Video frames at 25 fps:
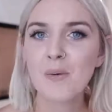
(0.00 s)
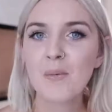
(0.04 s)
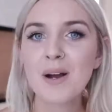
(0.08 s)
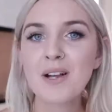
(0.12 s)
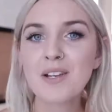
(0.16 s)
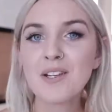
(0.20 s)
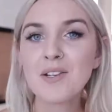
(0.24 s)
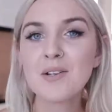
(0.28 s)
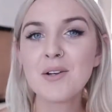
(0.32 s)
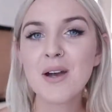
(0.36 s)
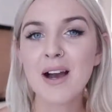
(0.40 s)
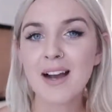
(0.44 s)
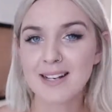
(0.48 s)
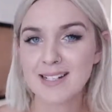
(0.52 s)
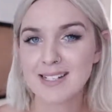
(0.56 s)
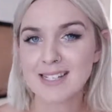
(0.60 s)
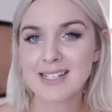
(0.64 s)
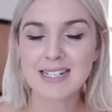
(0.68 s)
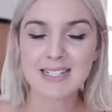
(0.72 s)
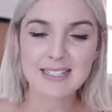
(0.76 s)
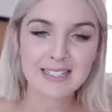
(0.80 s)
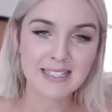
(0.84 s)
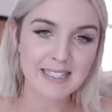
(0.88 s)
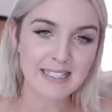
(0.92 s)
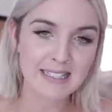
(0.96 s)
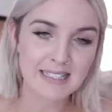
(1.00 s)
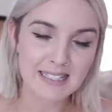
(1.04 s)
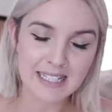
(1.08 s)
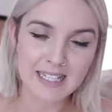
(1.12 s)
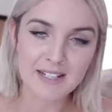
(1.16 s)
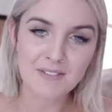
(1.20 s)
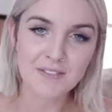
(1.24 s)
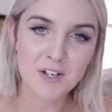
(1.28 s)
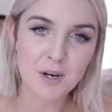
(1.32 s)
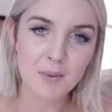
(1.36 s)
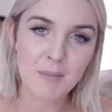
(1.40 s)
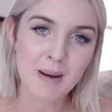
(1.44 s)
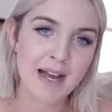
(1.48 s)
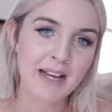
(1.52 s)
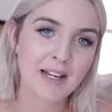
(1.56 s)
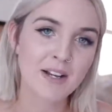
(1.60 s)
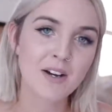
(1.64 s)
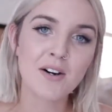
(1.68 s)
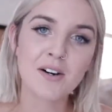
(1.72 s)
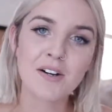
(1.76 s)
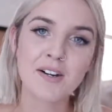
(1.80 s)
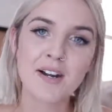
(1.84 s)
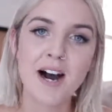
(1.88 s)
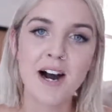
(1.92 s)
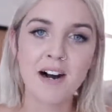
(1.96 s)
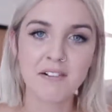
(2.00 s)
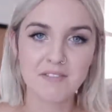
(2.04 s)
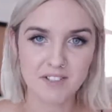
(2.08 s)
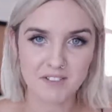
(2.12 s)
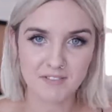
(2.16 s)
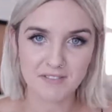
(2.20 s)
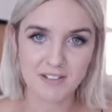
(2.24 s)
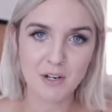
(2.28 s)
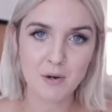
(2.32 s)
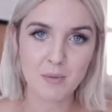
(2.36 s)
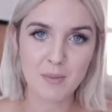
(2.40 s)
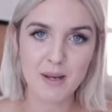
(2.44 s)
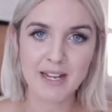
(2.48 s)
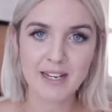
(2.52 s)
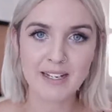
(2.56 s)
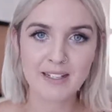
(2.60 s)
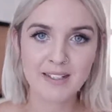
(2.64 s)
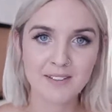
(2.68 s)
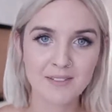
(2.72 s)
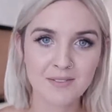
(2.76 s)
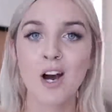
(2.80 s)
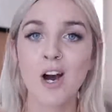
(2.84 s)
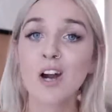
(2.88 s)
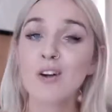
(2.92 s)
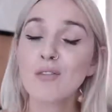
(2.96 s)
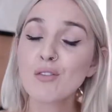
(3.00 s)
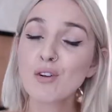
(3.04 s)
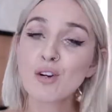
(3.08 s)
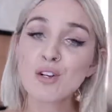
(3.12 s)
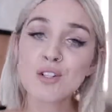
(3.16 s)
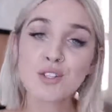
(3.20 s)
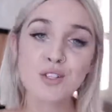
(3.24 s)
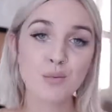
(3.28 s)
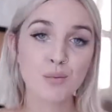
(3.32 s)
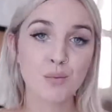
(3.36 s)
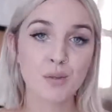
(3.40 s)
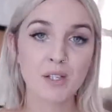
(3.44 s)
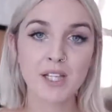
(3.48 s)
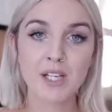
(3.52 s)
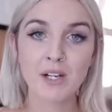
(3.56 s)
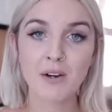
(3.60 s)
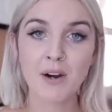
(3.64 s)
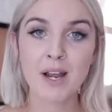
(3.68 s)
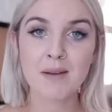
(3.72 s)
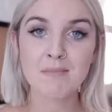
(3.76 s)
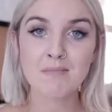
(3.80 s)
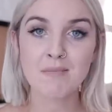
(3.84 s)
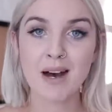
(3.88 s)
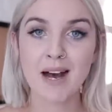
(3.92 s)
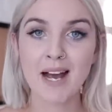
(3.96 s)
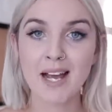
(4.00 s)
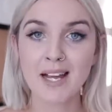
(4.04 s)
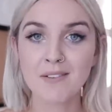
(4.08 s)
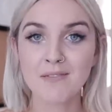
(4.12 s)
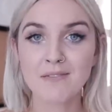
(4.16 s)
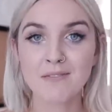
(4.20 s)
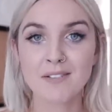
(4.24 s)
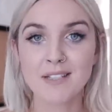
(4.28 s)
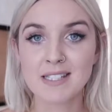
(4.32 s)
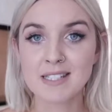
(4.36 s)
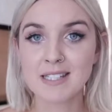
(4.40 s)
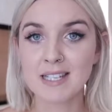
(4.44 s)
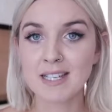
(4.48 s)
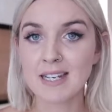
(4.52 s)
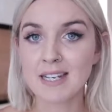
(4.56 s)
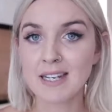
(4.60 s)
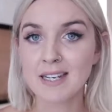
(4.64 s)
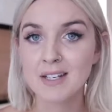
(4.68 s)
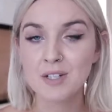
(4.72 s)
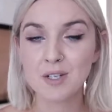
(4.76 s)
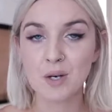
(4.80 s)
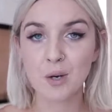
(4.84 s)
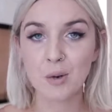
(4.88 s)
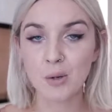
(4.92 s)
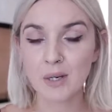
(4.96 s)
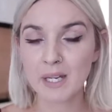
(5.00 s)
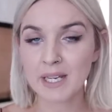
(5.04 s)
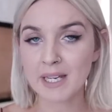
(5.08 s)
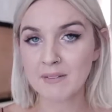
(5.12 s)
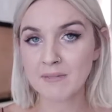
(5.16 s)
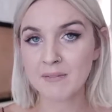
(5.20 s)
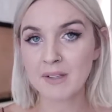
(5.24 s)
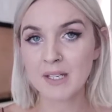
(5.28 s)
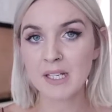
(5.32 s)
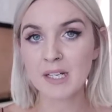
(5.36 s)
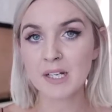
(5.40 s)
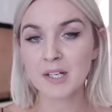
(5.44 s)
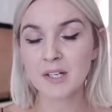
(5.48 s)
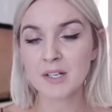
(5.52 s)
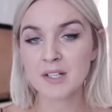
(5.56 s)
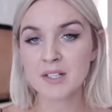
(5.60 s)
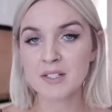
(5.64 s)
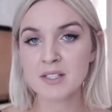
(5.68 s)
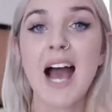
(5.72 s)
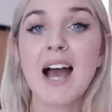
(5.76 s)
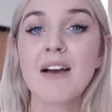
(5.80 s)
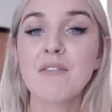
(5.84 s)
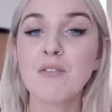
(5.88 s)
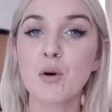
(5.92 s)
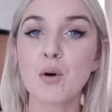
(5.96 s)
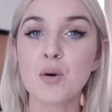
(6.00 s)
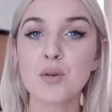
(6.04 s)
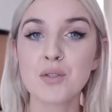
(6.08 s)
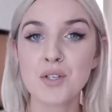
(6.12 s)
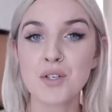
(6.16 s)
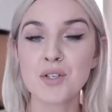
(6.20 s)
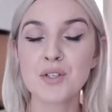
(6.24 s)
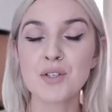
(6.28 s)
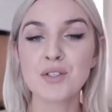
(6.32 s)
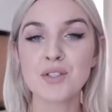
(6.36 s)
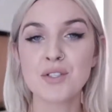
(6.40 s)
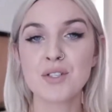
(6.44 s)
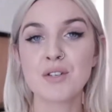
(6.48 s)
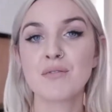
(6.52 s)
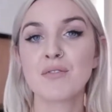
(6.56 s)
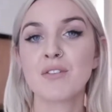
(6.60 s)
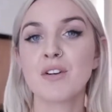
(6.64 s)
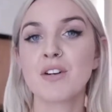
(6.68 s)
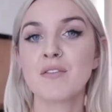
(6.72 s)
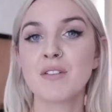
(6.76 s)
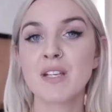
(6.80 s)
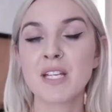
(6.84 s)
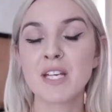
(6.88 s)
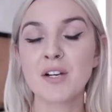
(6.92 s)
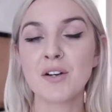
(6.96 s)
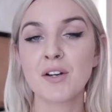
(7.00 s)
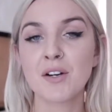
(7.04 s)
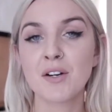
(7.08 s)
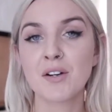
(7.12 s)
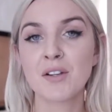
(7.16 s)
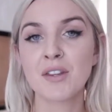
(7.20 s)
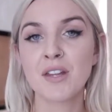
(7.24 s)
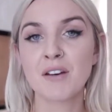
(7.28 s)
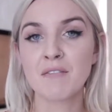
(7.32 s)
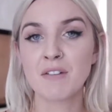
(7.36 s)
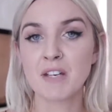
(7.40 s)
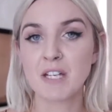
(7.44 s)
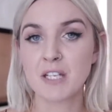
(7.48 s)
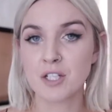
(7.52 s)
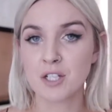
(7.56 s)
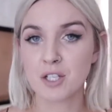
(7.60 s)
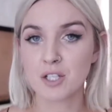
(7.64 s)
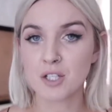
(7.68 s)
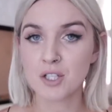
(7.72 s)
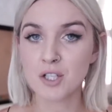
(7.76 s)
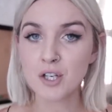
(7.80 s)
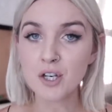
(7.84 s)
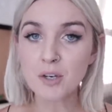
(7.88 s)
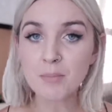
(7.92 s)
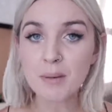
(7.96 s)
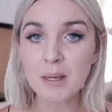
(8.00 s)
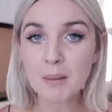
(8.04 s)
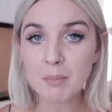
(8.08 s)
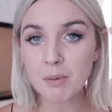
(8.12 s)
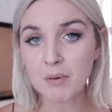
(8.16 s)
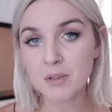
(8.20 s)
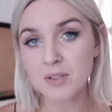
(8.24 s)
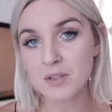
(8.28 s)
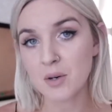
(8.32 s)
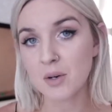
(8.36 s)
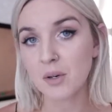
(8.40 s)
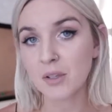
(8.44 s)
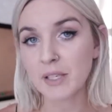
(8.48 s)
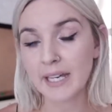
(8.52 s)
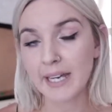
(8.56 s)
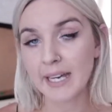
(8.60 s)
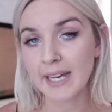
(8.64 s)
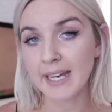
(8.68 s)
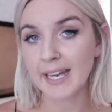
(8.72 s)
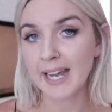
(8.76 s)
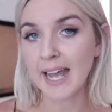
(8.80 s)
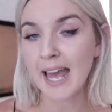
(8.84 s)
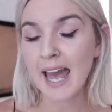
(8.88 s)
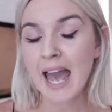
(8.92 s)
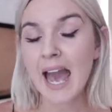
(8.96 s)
when you accidentally leave your mic on after filming. Overall, it's a really great mic for sitting, talking videos. I've also used it for a video that featured two people talking,